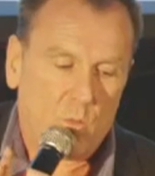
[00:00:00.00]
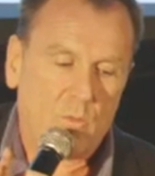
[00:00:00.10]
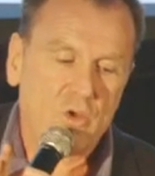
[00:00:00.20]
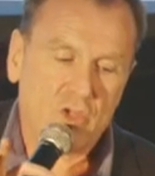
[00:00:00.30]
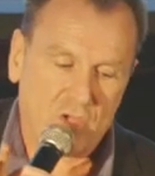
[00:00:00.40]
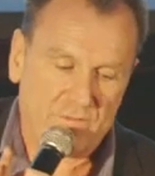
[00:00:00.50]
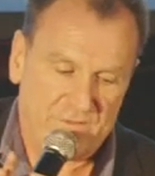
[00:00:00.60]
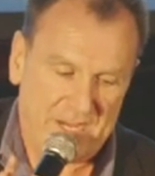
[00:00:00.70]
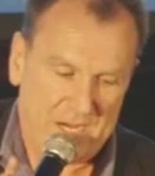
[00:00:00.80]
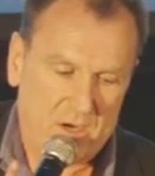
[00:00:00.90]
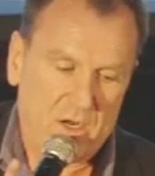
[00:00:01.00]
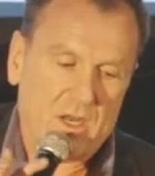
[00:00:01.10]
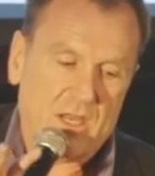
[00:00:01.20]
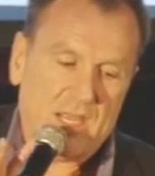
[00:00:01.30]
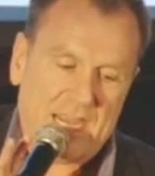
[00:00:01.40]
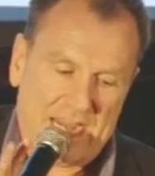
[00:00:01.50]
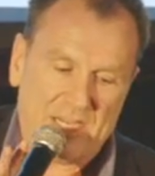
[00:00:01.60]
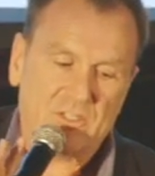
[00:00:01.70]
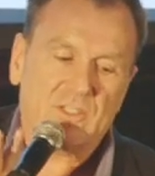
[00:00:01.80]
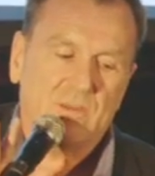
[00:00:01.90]
What we should fear
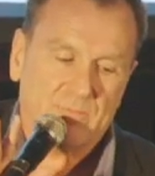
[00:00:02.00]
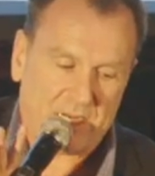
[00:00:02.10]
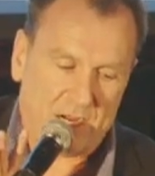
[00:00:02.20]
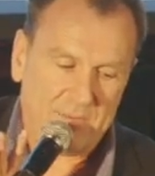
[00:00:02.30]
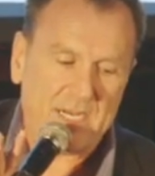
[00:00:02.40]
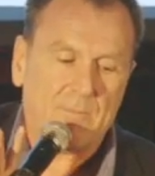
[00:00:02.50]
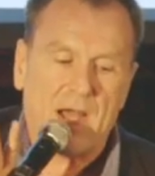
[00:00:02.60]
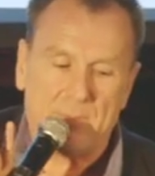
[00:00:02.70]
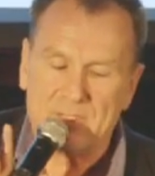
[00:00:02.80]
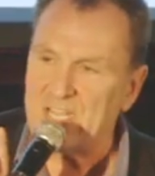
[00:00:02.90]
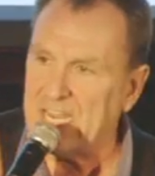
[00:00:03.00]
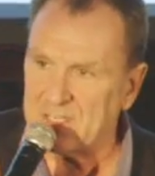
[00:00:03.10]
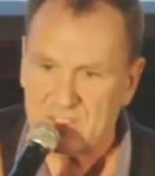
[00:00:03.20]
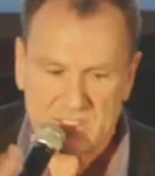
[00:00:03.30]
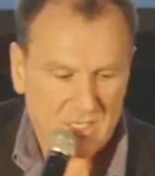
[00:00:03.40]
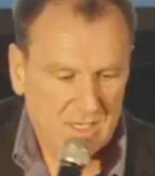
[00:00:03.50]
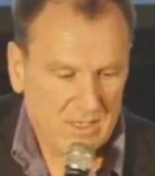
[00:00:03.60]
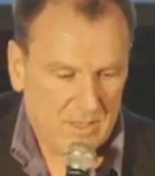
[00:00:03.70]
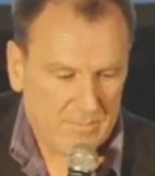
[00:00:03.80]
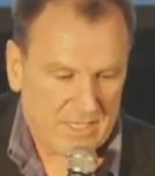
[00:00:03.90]
is becoming a pompous ass,
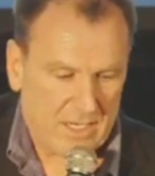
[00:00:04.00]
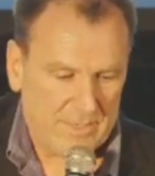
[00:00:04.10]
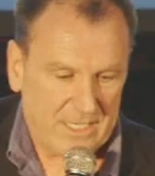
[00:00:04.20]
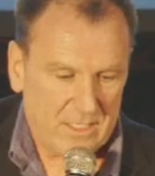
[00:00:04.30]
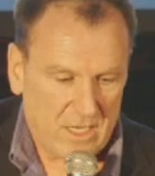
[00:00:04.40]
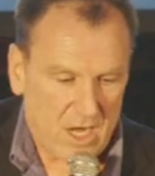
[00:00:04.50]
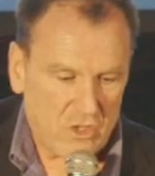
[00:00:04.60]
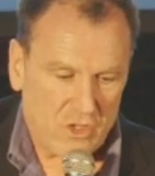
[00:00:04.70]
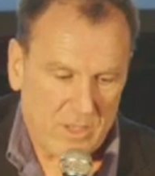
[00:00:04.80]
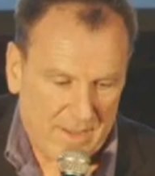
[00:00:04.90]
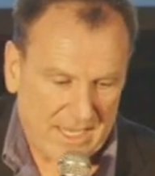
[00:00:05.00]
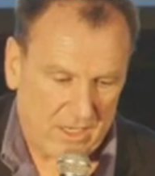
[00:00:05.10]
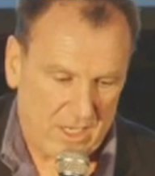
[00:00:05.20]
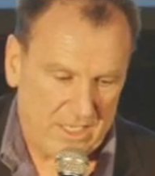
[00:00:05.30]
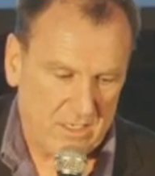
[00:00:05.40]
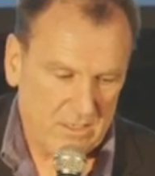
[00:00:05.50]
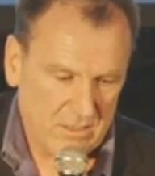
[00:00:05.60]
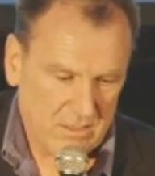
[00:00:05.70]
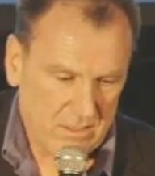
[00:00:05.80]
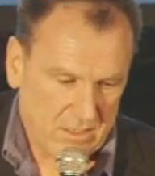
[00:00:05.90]
becoming a cheap headliner,
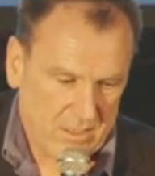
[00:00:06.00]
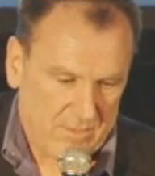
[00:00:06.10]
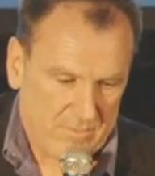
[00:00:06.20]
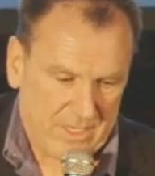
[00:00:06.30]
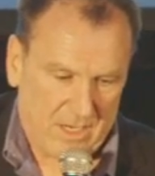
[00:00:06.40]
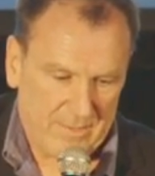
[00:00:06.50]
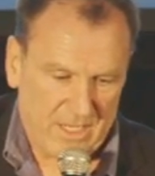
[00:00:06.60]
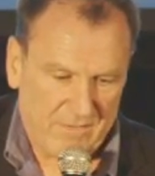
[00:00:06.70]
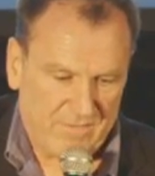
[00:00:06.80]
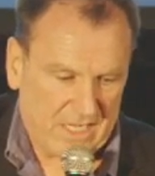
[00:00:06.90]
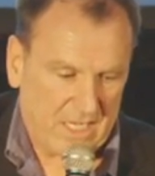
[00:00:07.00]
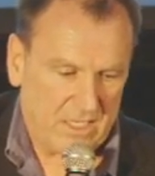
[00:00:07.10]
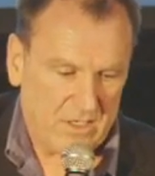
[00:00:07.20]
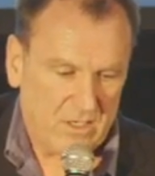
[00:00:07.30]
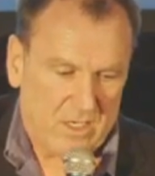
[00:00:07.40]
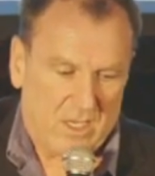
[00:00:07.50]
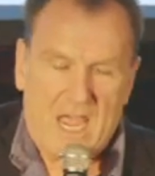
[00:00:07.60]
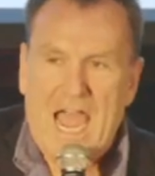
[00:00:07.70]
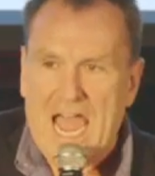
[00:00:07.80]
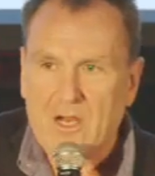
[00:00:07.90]
becoming a fucking
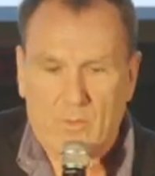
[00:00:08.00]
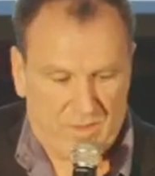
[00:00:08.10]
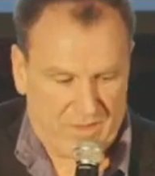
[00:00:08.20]
hack or a